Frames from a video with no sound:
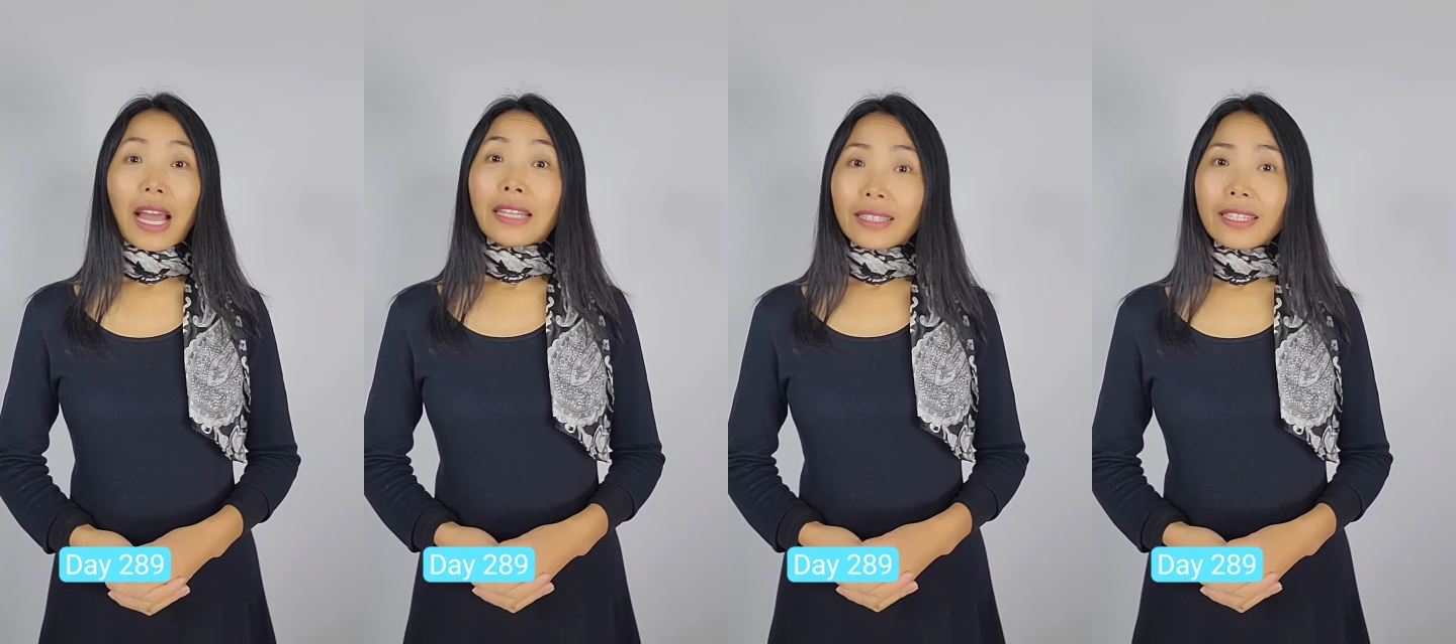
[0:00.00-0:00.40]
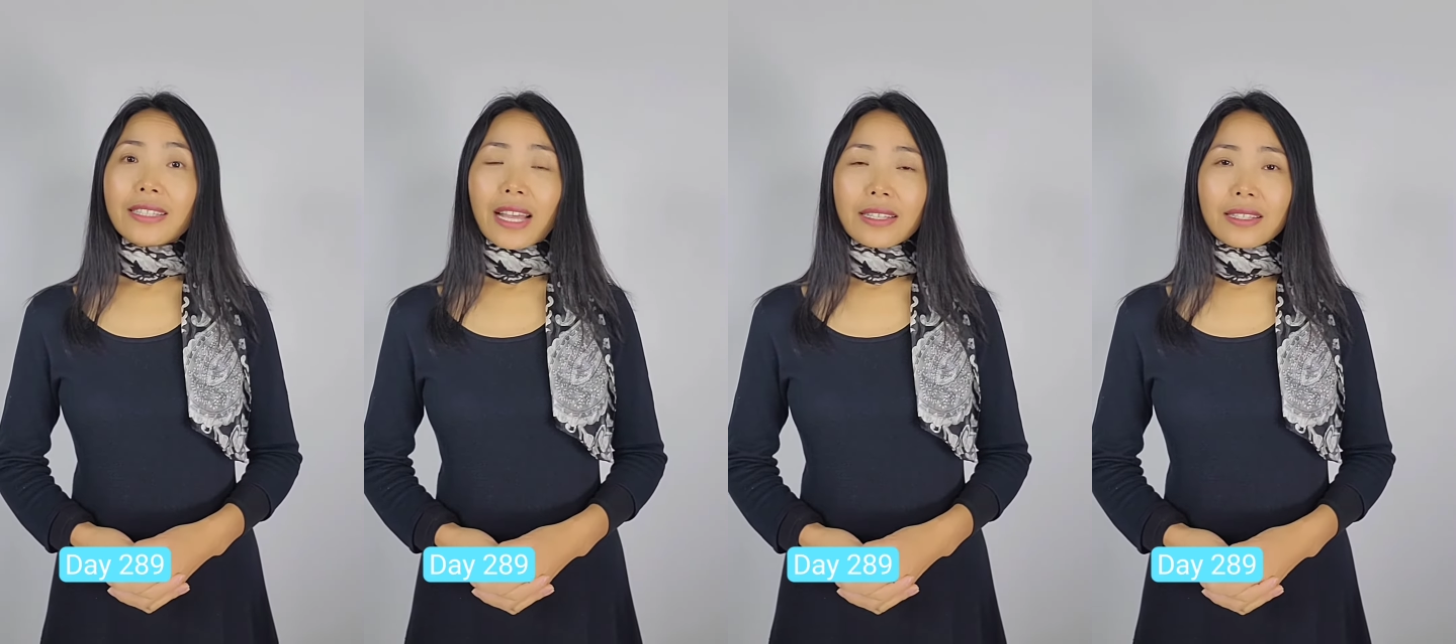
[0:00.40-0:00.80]
At
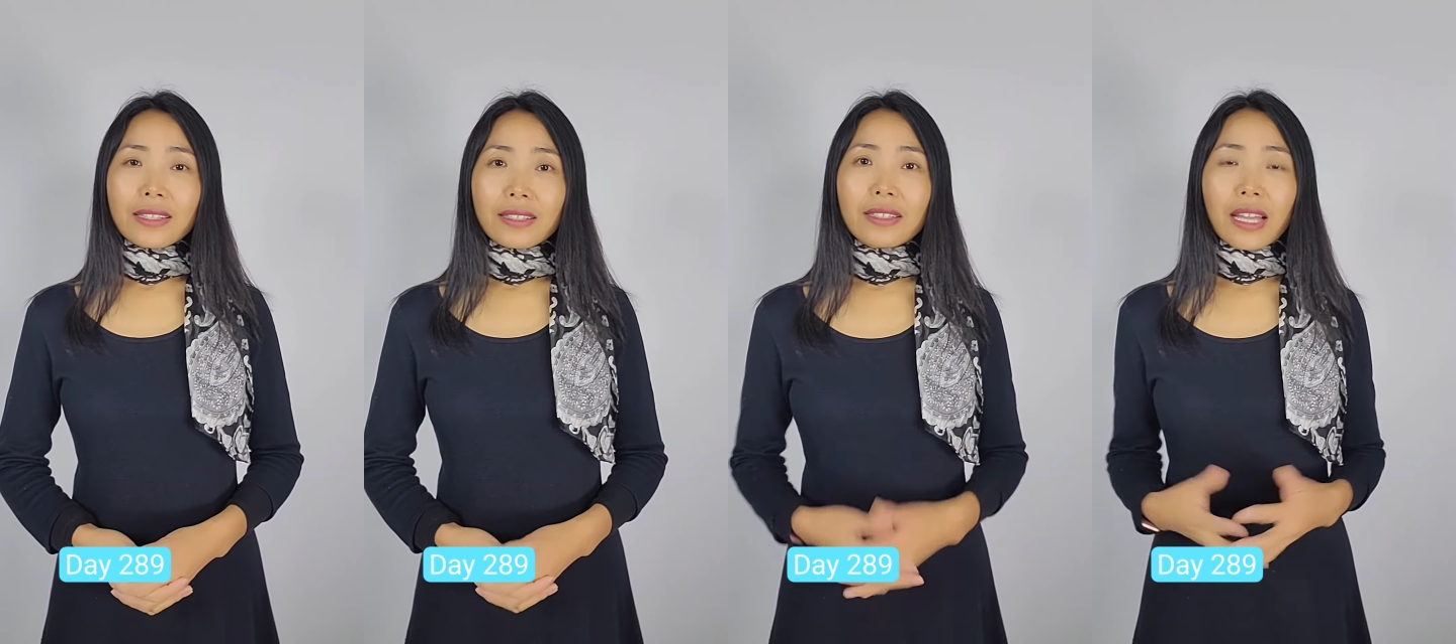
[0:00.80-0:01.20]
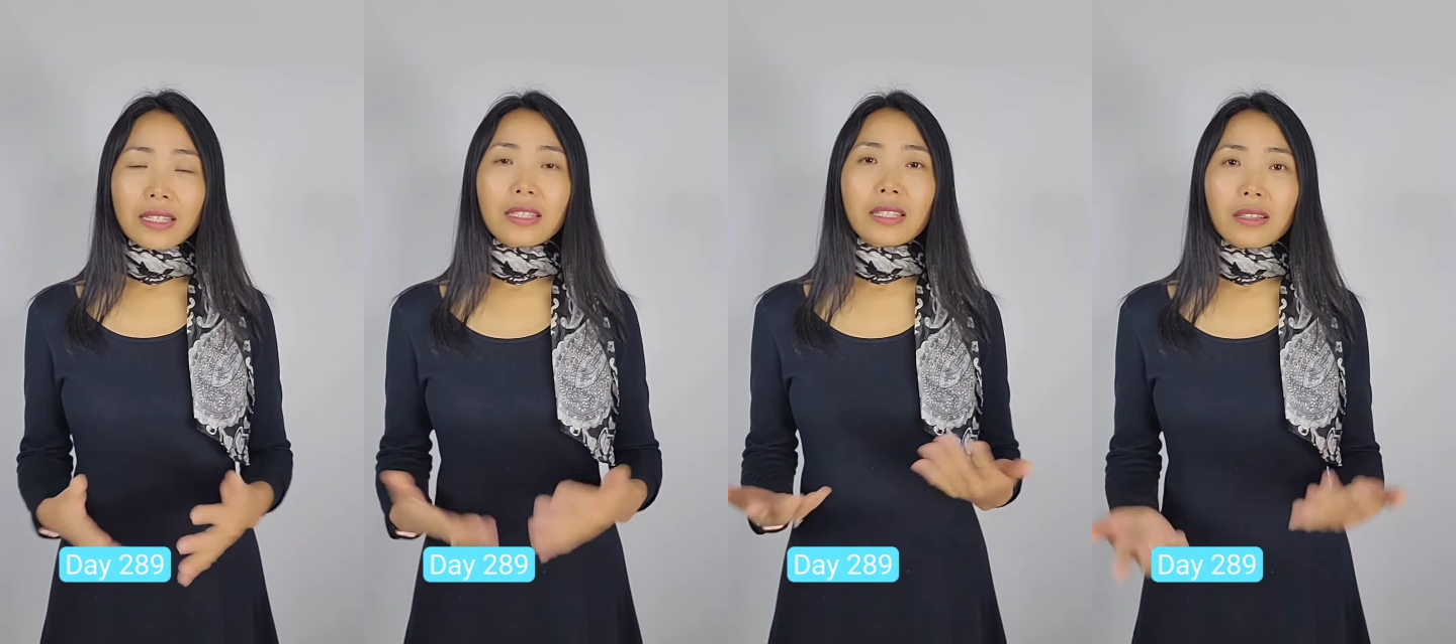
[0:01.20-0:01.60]
least
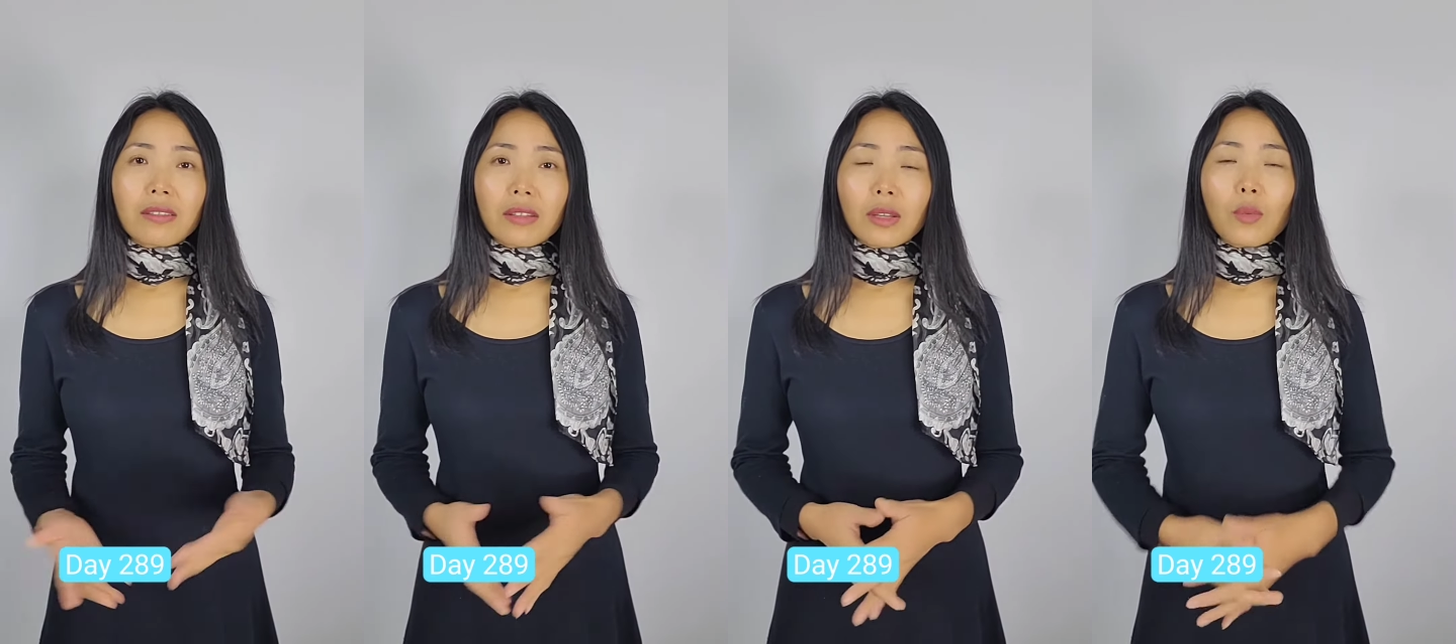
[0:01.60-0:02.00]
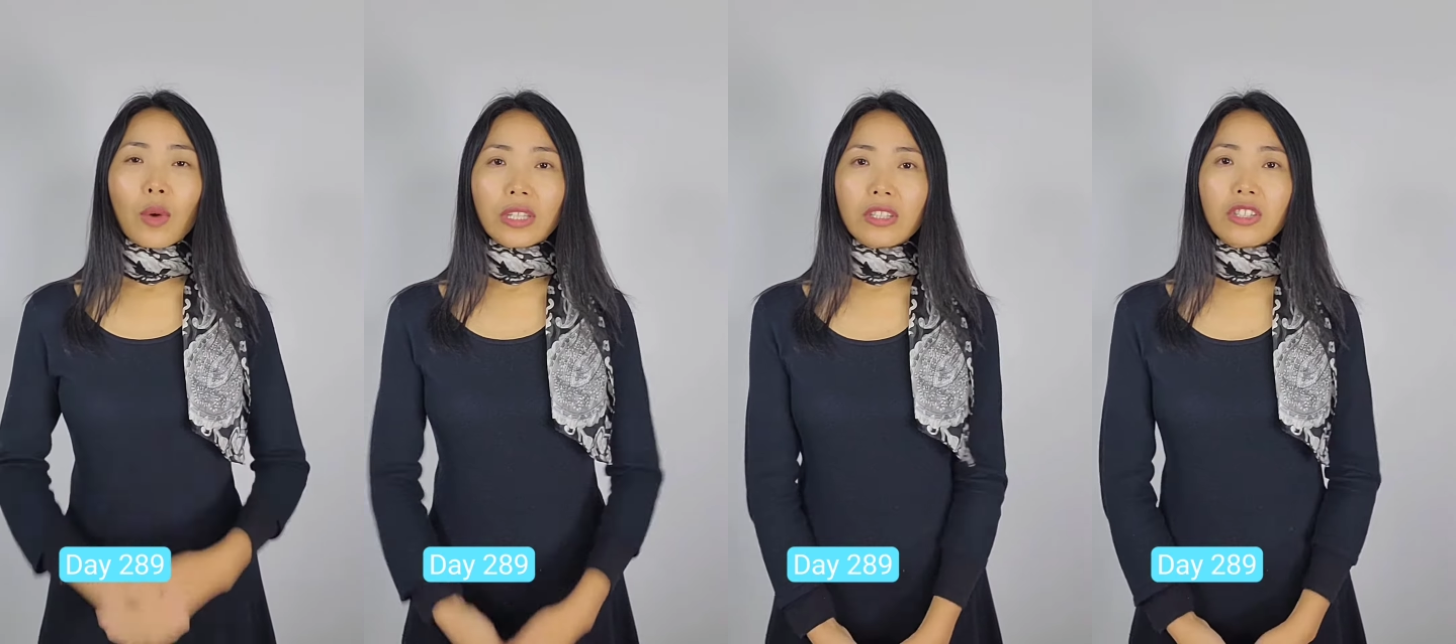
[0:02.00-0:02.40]
that's
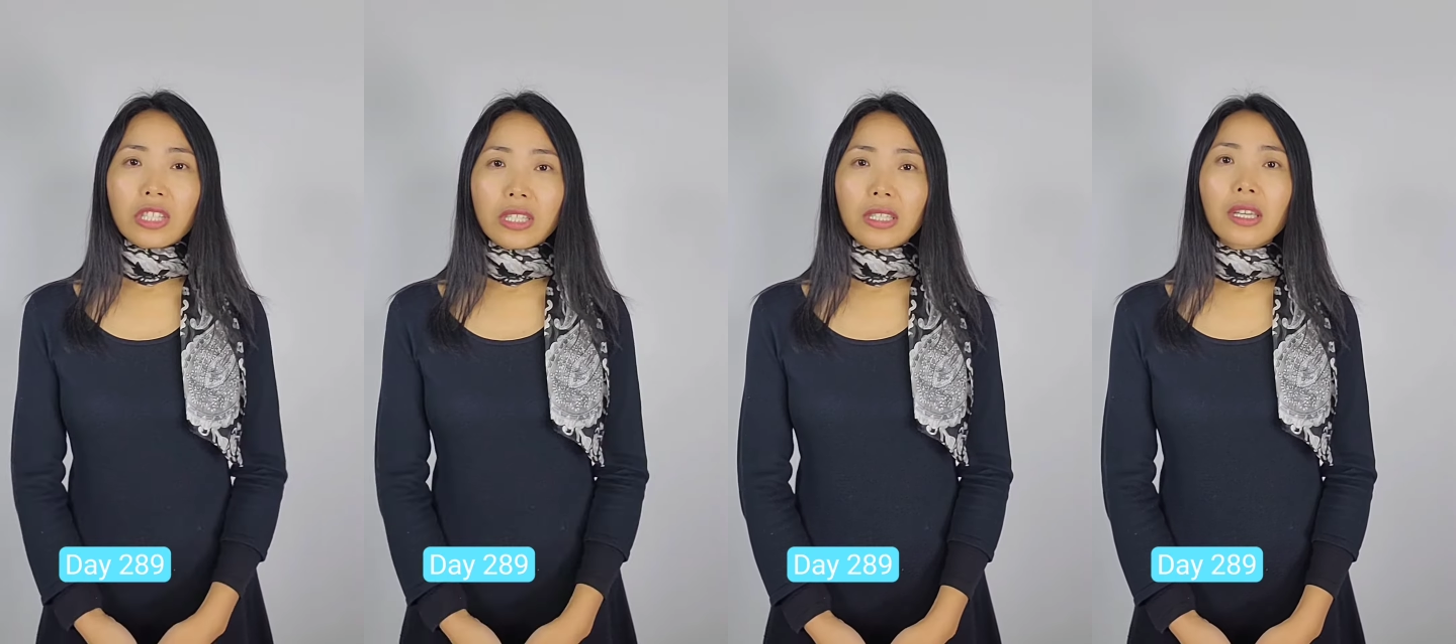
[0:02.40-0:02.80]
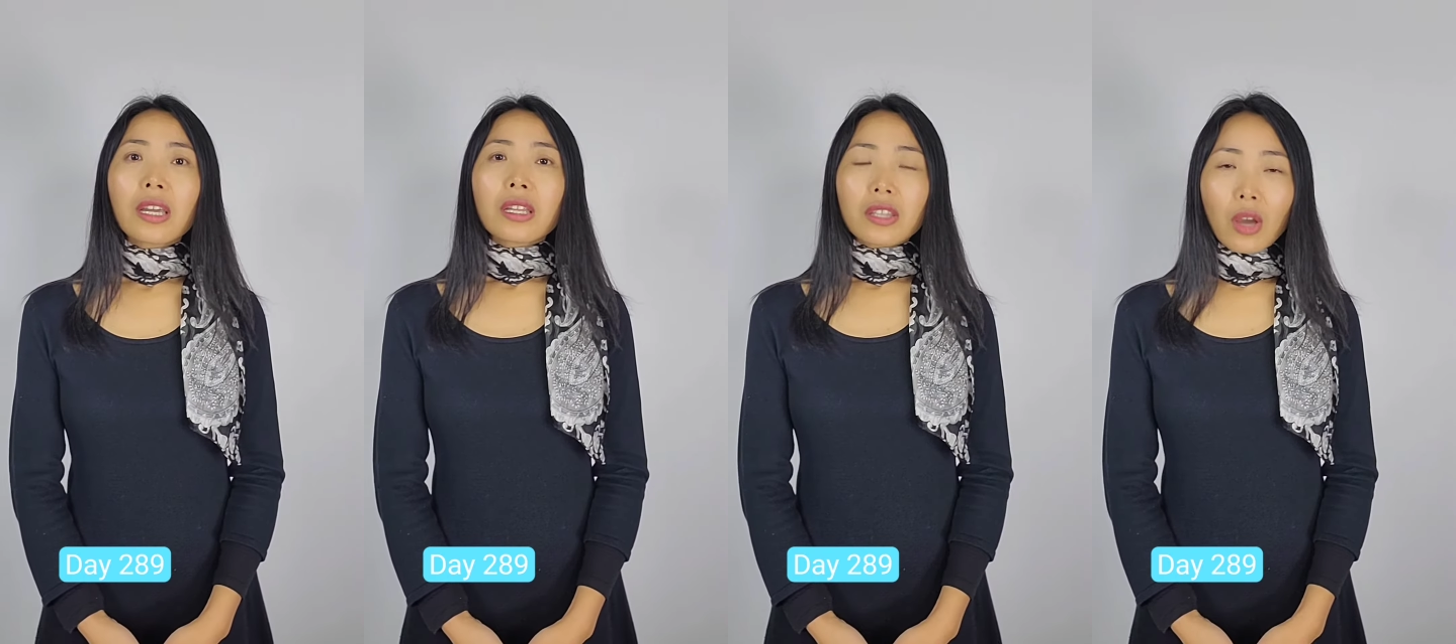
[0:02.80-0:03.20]
what she
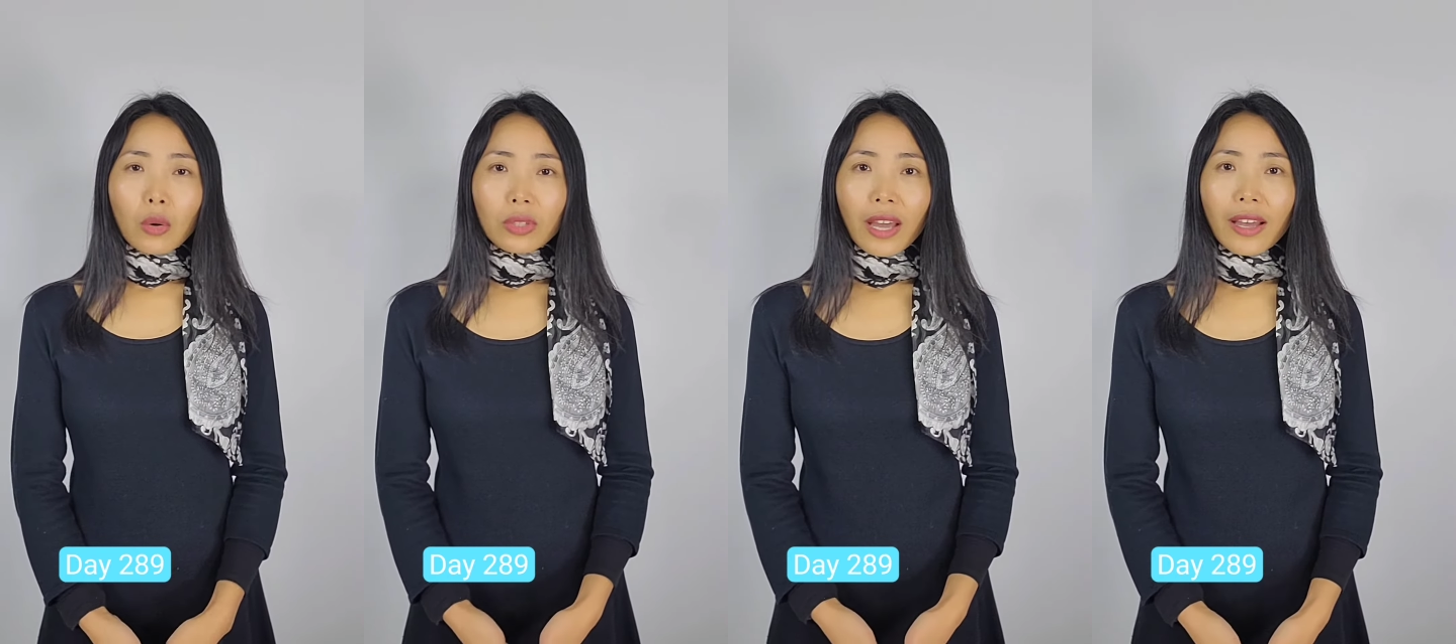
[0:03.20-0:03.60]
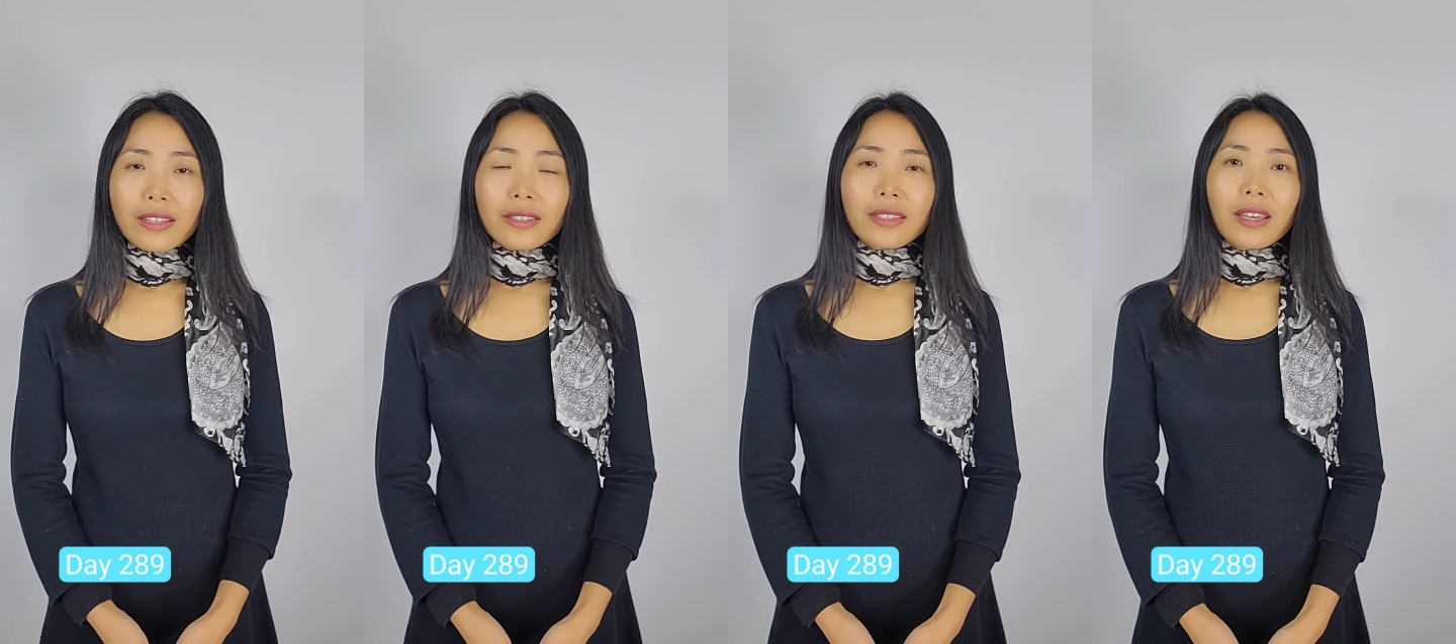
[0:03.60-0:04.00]
told
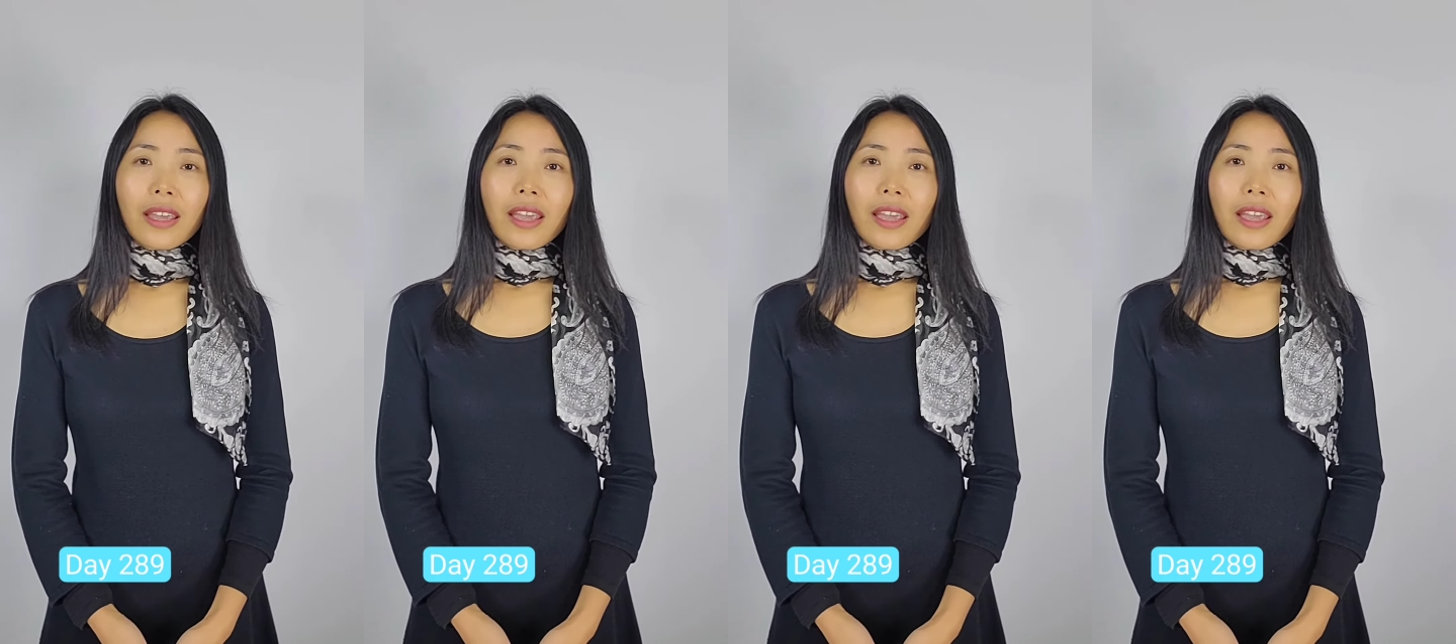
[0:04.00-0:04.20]
us.